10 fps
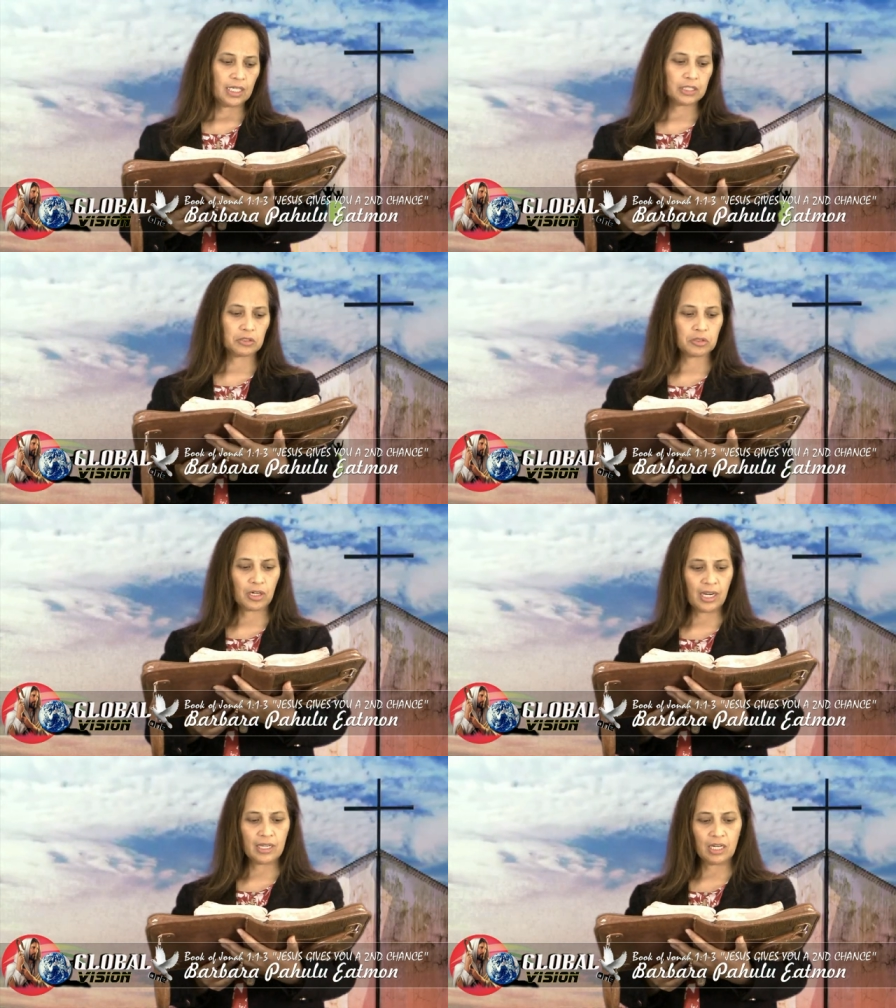and
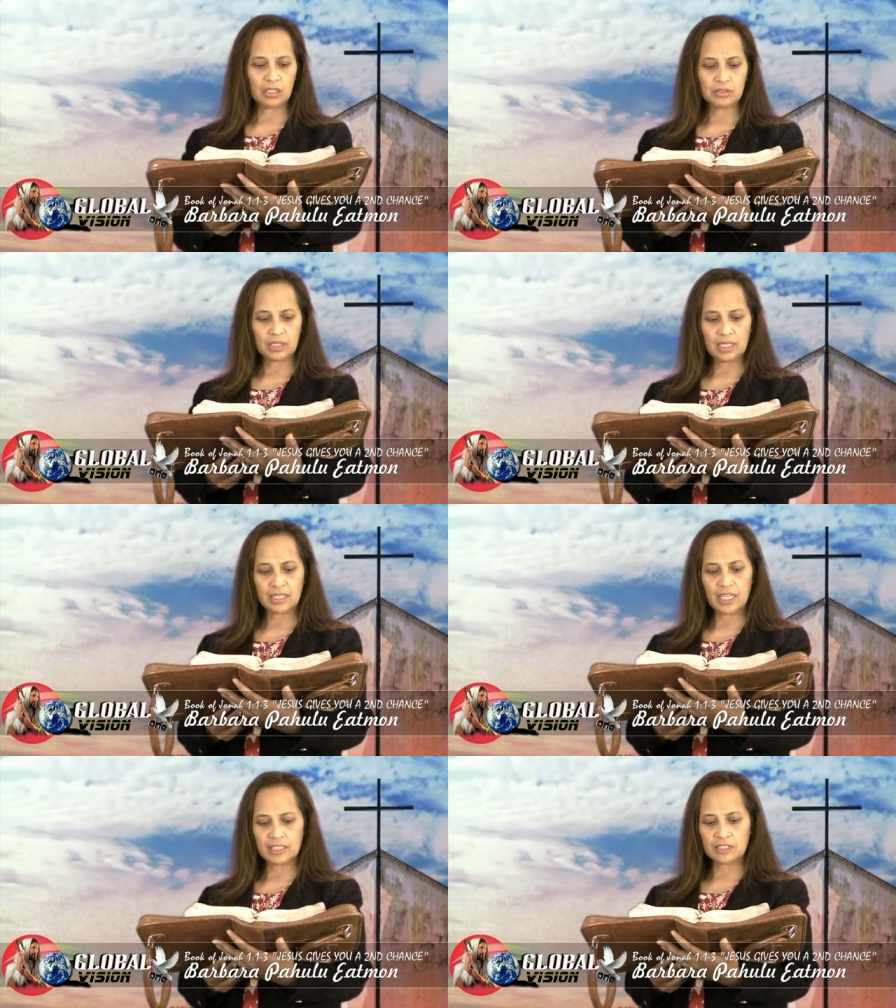cry out
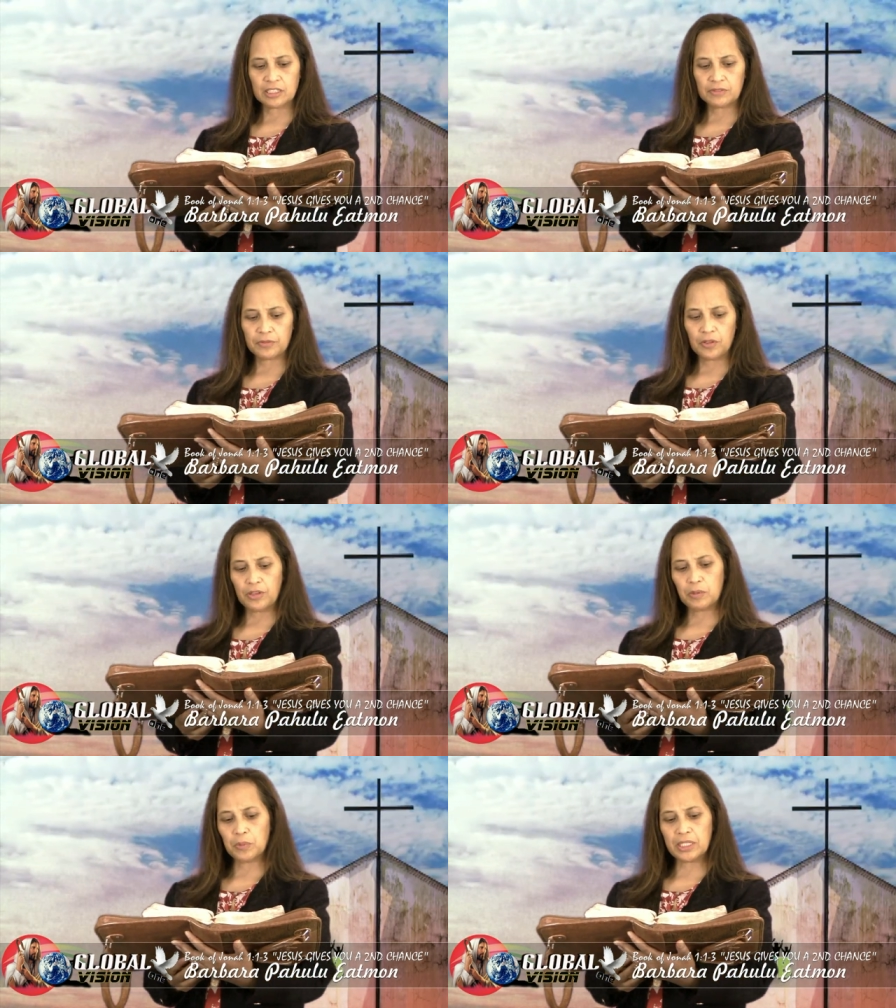against it, for
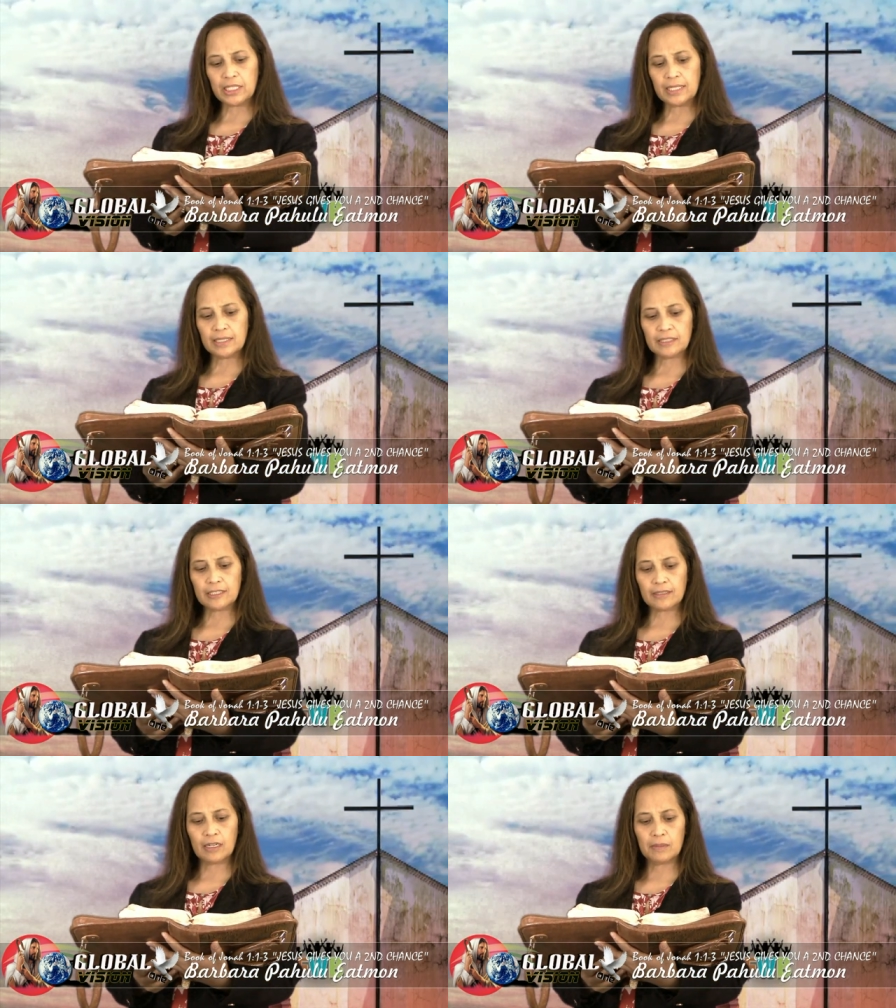their wickedness
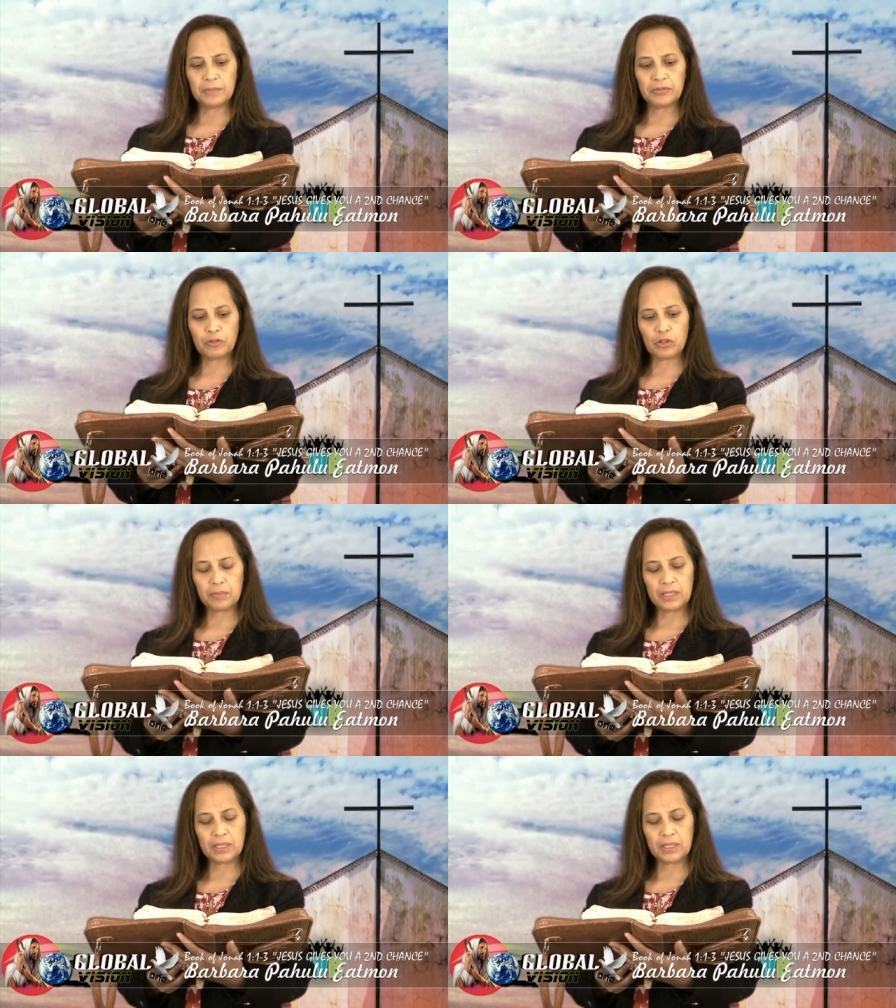had come before